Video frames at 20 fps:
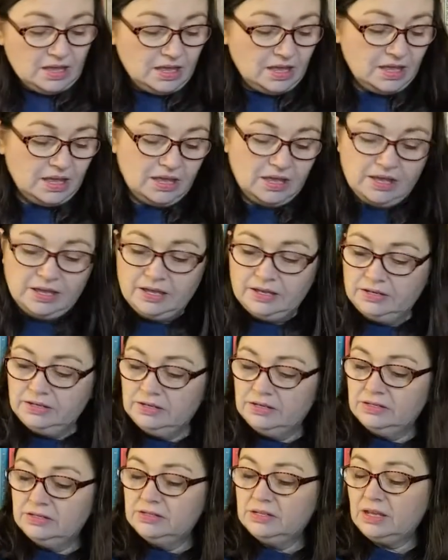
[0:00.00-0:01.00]

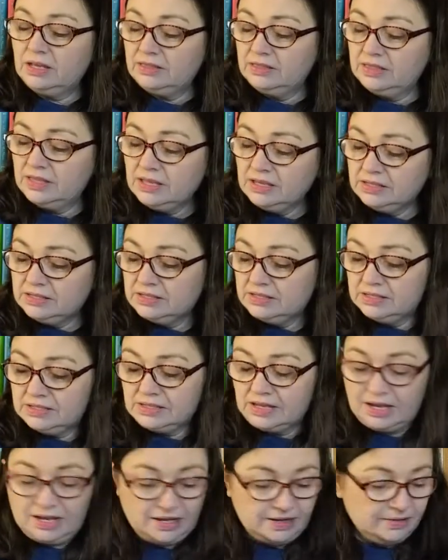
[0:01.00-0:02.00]
And
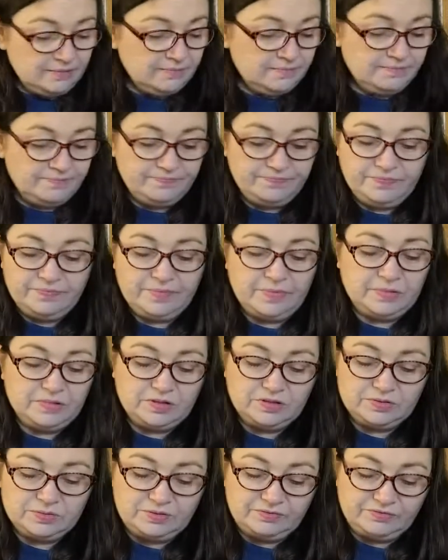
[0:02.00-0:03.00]
this, let me
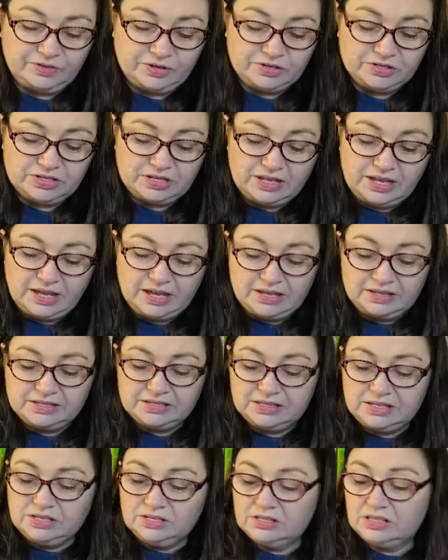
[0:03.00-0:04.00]
do this one first. The
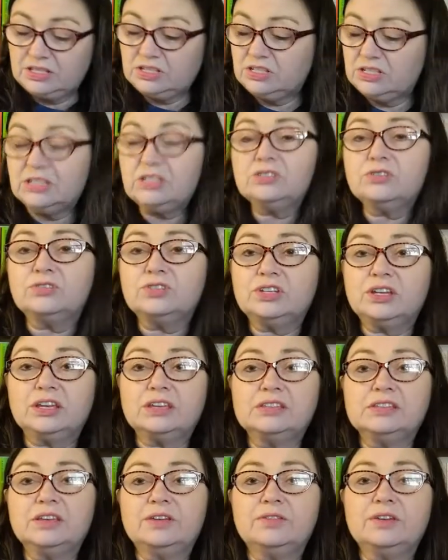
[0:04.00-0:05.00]
Sister
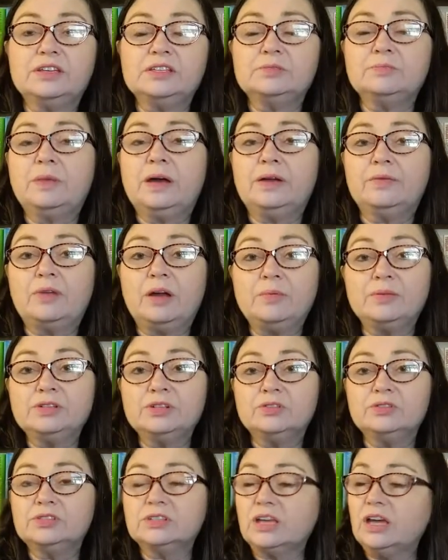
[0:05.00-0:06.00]
Chick series by Robin
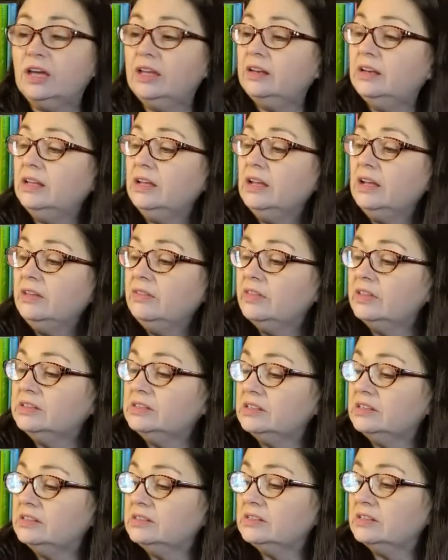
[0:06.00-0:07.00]
Jones Gunn.
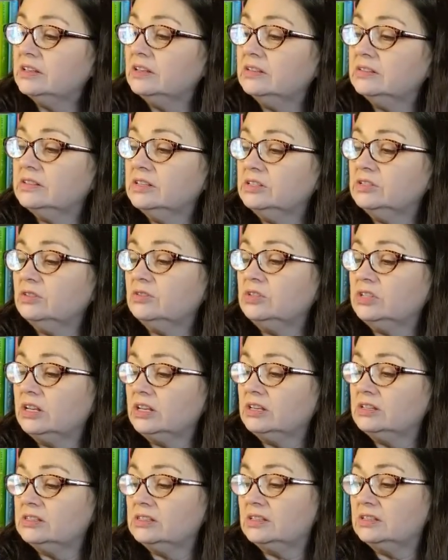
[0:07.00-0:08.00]
This is Sister
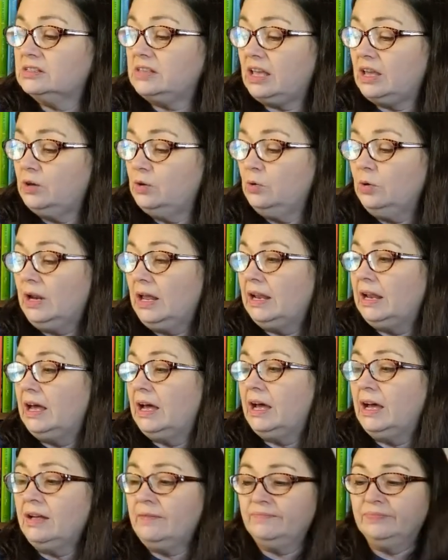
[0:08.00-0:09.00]
Chicks Say Ooh La
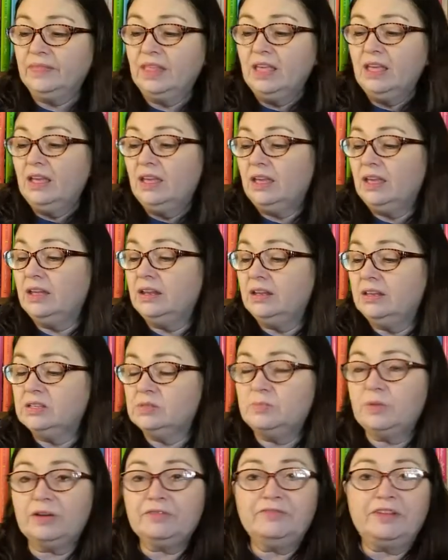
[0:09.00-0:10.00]
La. It
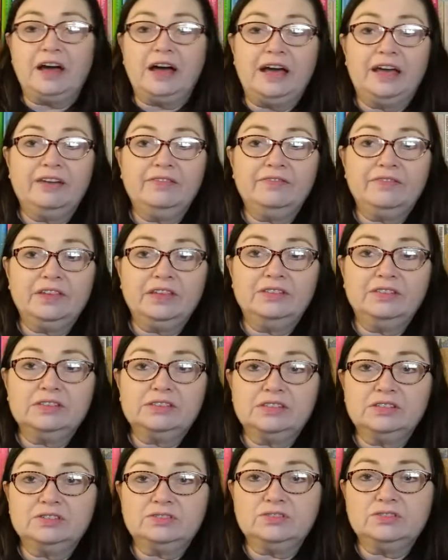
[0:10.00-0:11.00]
is book 5 in the
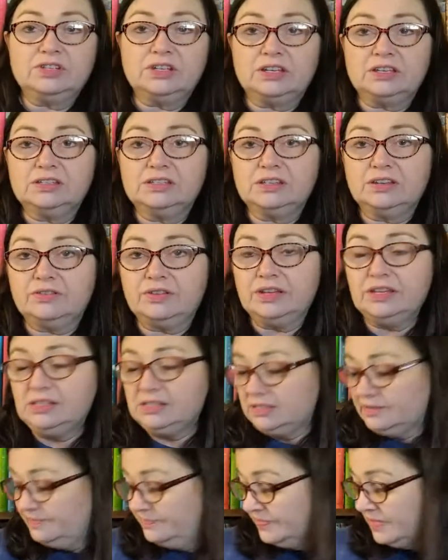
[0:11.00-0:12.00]
Sister Chick
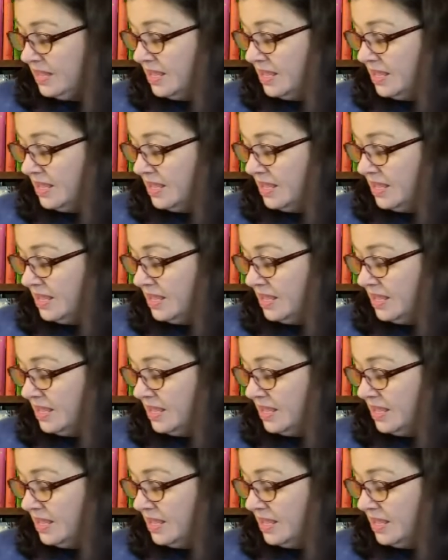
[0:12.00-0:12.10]
series.